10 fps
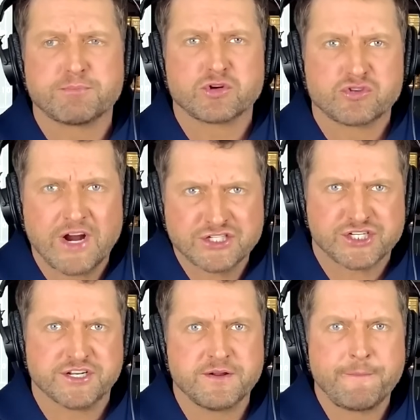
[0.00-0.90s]

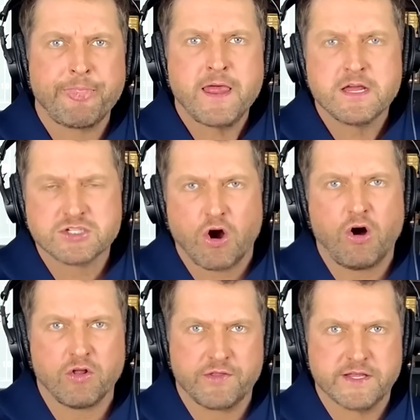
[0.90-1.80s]
progression to
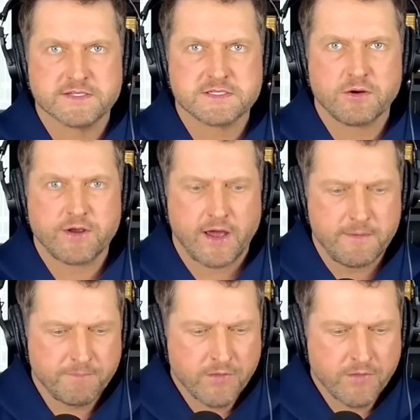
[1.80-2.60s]
all of these, okay?